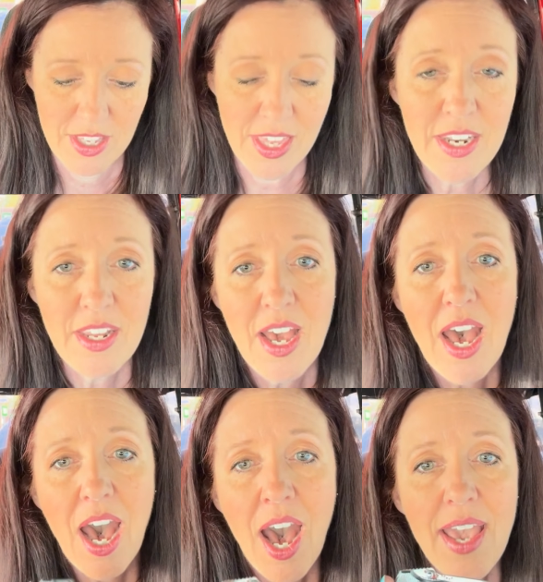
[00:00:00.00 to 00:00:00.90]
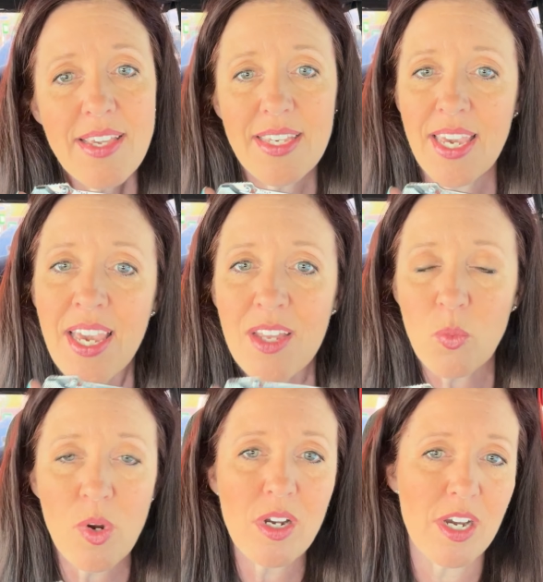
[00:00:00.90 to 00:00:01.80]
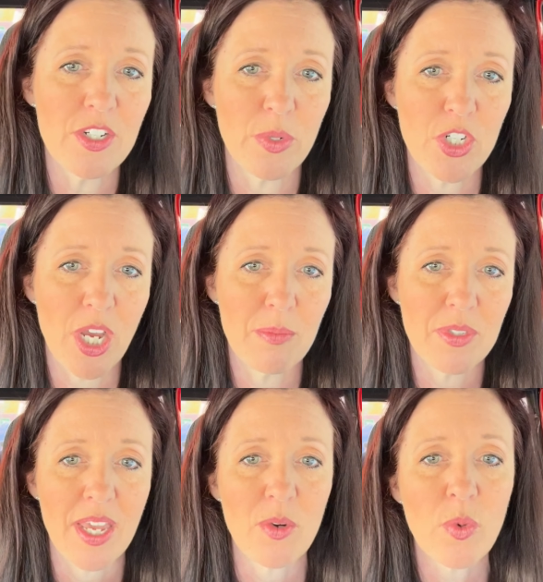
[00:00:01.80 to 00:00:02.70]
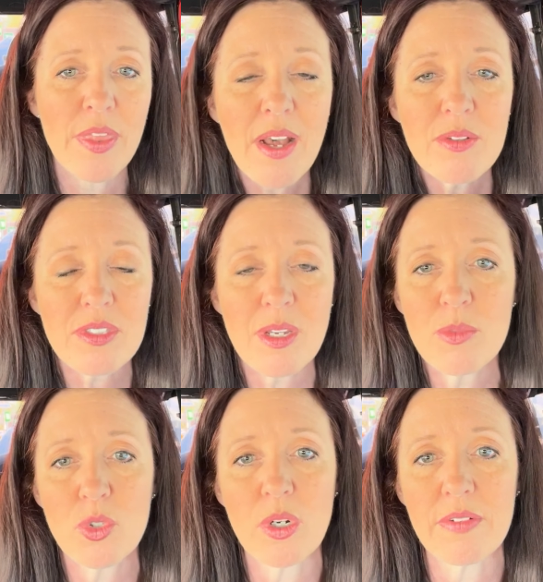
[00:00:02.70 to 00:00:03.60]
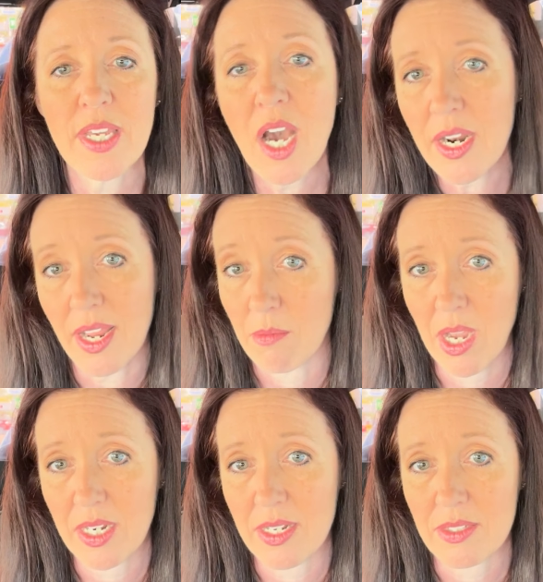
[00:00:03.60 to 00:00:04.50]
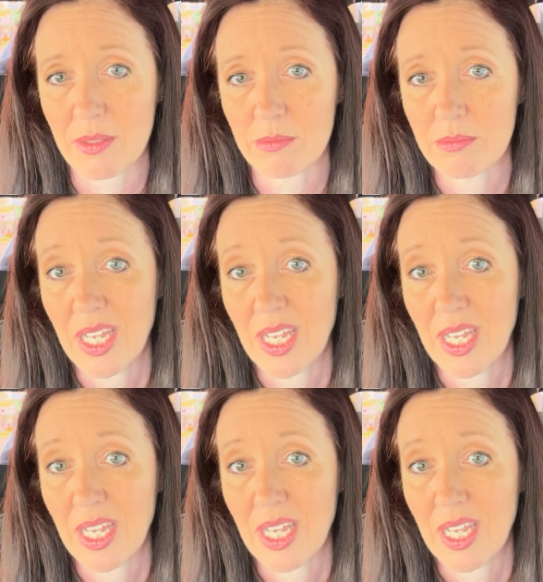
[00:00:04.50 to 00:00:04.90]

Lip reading: Then I can't walk onto a job site without some sort of a cutting mechanism.